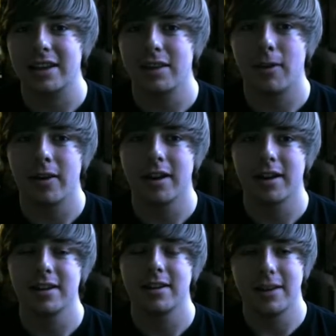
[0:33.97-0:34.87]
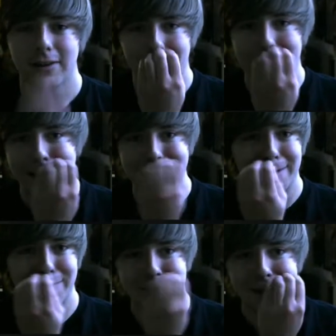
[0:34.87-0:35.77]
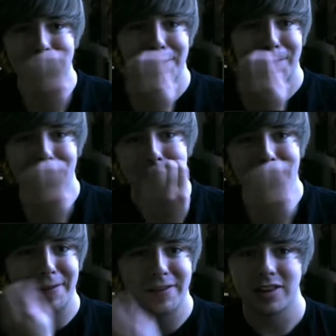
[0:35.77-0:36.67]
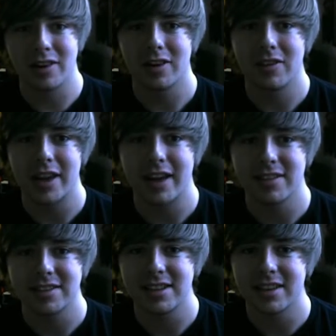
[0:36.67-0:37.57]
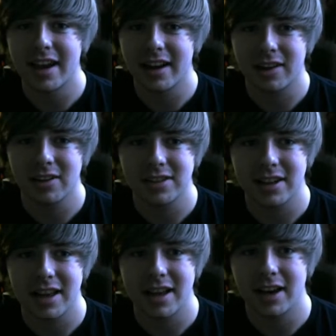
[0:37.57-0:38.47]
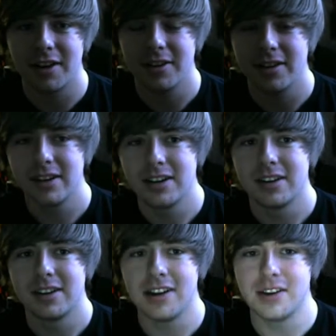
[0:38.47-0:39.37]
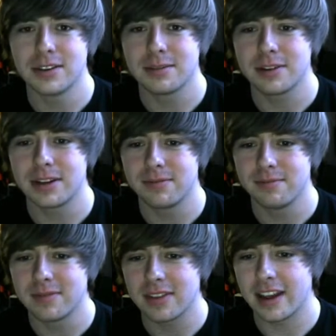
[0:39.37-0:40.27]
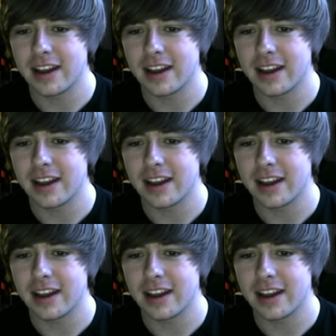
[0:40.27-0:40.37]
Neuer in the last episode, so if you haven't seen that, go check that out. It was pretty. I